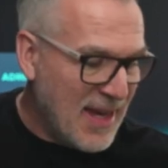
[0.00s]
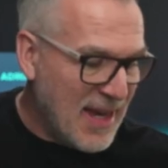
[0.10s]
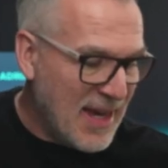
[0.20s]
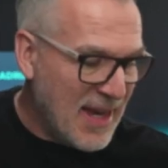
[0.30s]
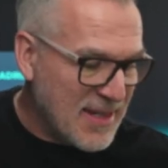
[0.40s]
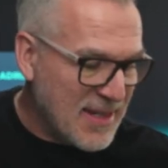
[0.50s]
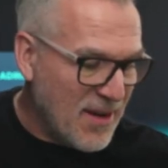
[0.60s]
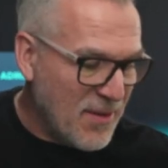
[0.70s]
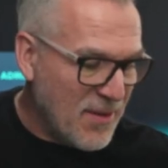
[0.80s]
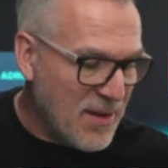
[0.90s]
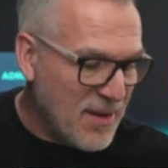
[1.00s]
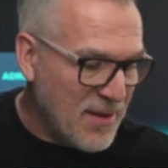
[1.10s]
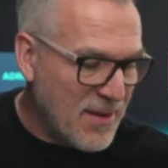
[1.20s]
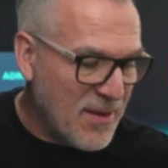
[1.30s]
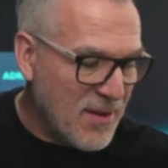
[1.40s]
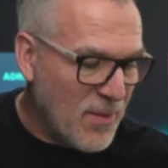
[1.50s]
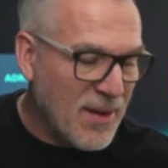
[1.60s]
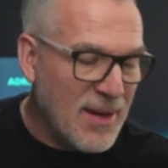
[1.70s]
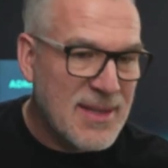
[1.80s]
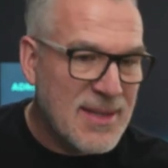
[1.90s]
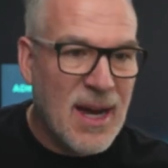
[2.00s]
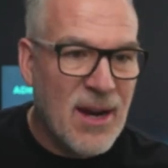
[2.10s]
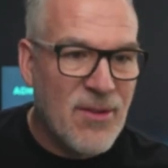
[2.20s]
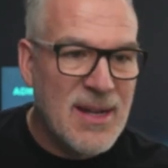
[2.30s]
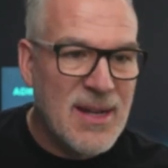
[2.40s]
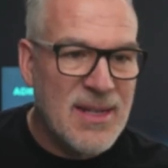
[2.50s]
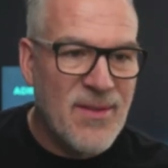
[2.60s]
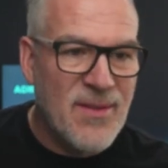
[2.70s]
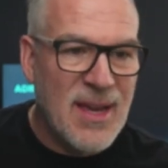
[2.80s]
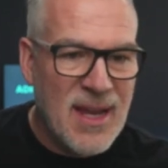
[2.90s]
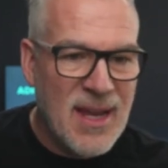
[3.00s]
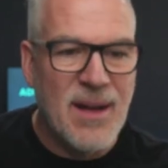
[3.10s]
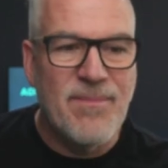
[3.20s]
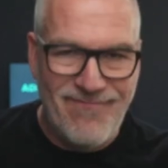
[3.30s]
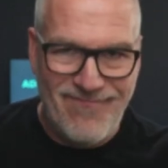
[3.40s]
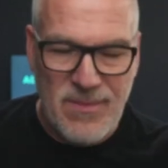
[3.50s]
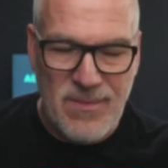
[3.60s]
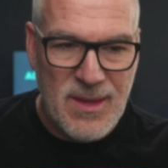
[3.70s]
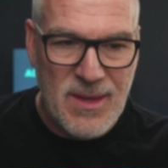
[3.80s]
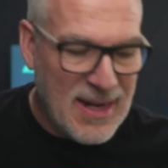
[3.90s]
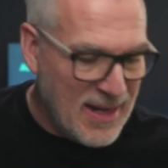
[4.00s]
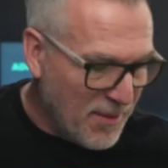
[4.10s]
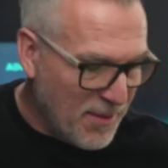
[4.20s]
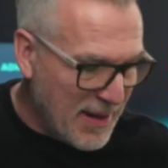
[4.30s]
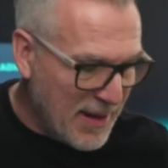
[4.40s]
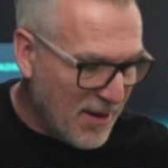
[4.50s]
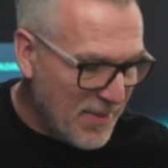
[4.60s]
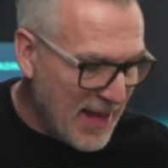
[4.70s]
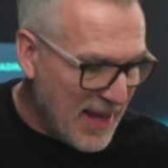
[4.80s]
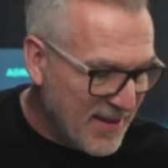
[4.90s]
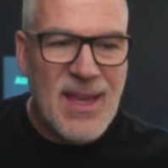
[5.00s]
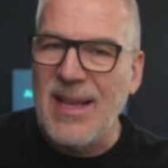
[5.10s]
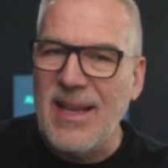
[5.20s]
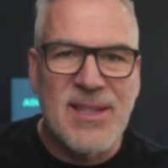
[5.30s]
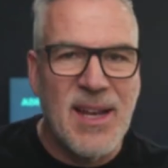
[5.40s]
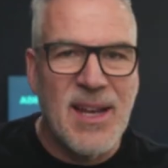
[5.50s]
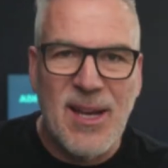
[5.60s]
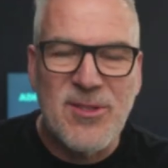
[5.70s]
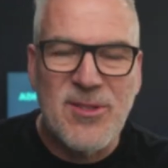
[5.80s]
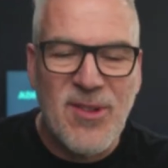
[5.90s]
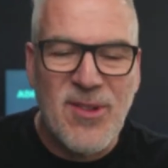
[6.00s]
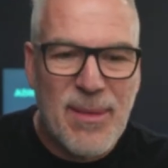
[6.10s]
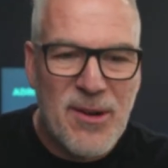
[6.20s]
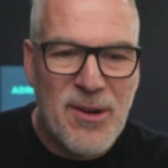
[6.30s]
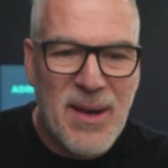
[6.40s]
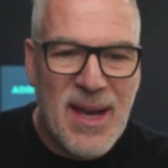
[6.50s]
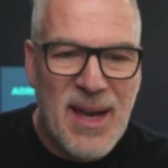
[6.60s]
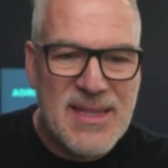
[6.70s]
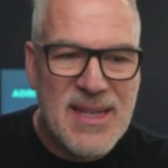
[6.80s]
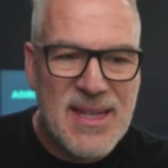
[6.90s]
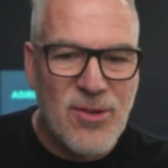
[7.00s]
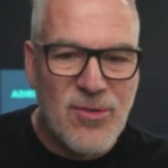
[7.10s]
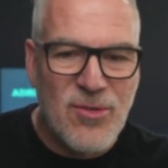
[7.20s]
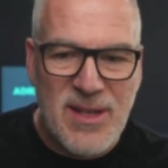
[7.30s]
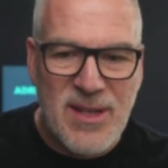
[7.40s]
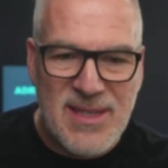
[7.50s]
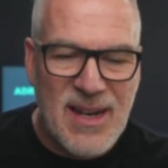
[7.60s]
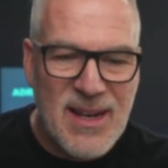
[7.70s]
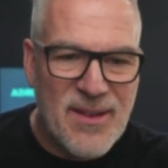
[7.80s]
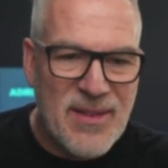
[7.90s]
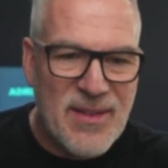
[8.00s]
And when I start writing over here, clearly not black on black, it's going to come straight through, and your audience are going to love